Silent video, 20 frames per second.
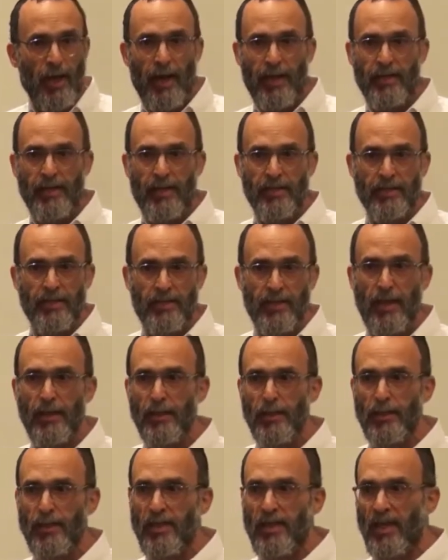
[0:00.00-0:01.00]
And
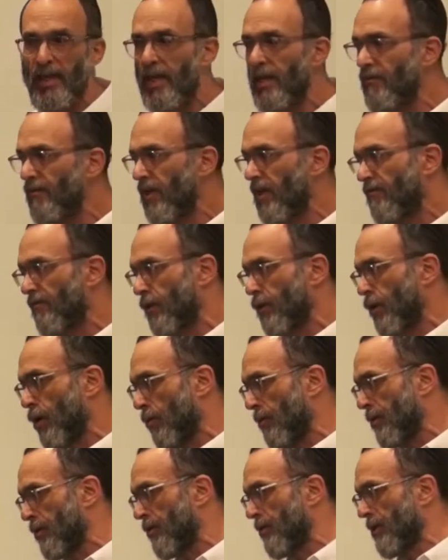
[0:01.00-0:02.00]
secondly, even if you're
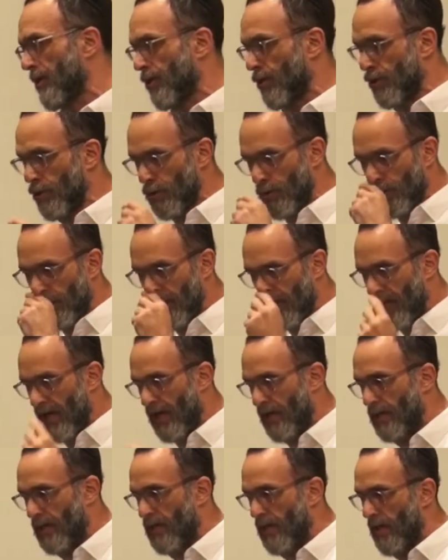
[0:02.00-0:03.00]
going to assume
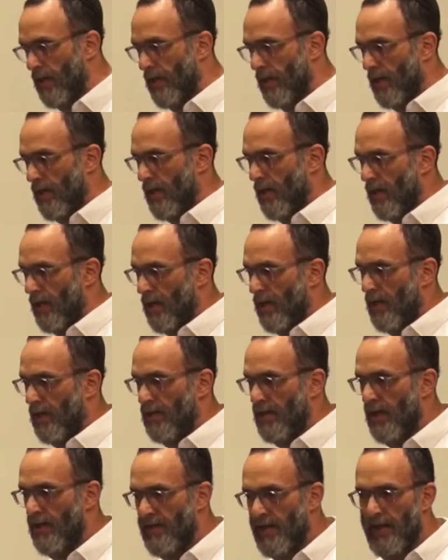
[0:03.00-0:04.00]
that
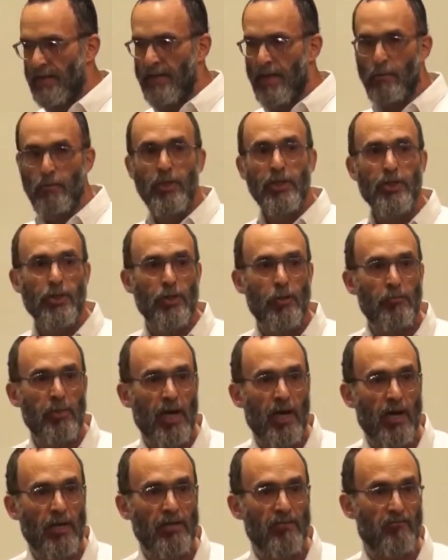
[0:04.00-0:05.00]
there is some
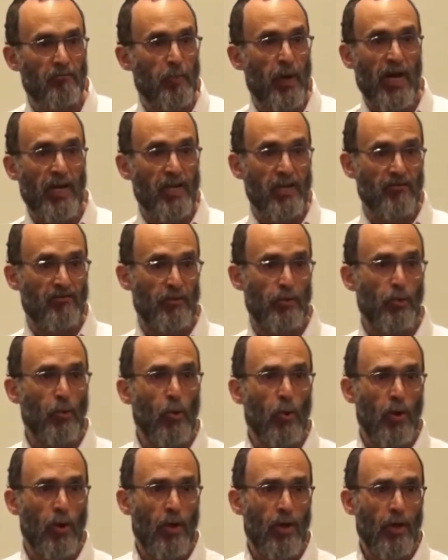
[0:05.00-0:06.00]
kind of body of
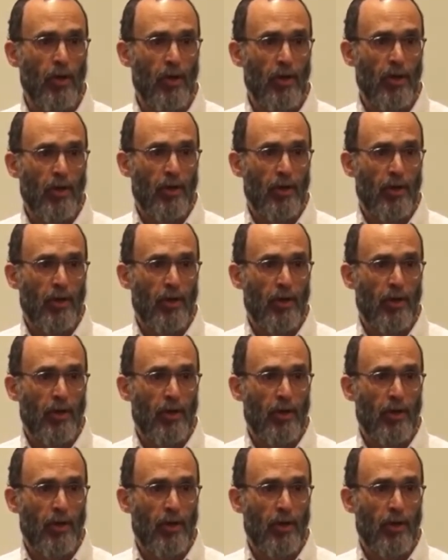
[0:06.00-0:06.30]
law